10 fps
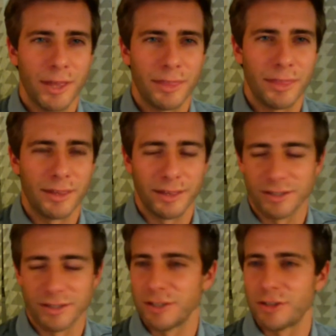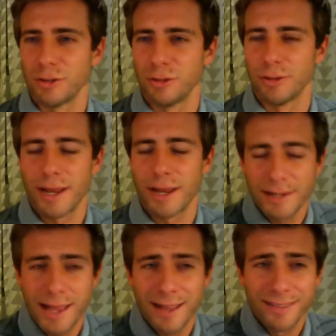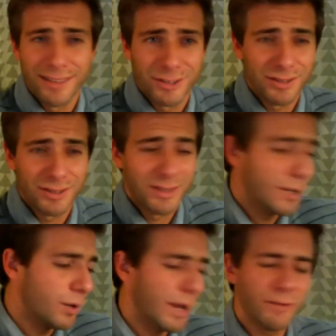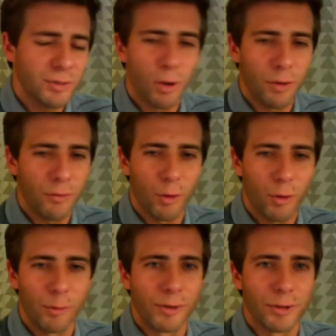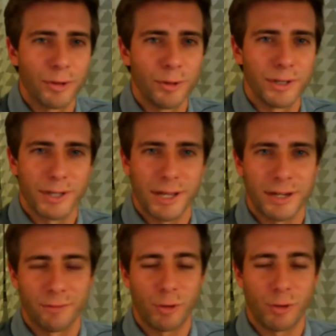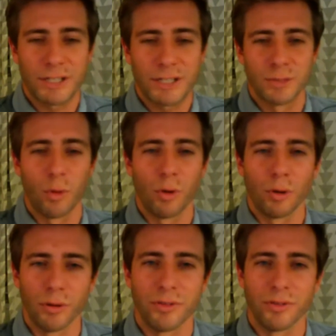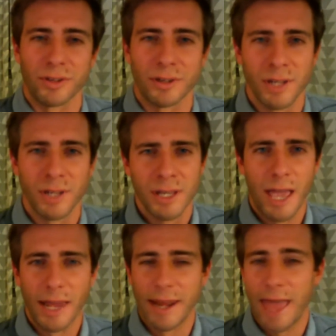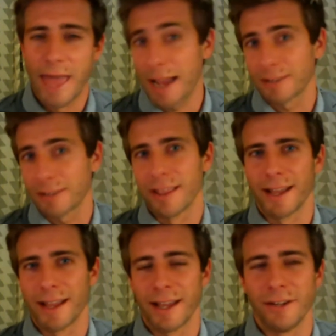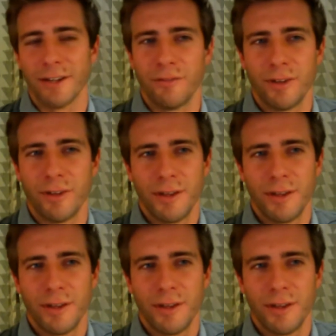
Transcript: I think that's an issue. And yeah, they don't have a small forward who can kind of crash the boards and act like a kind of,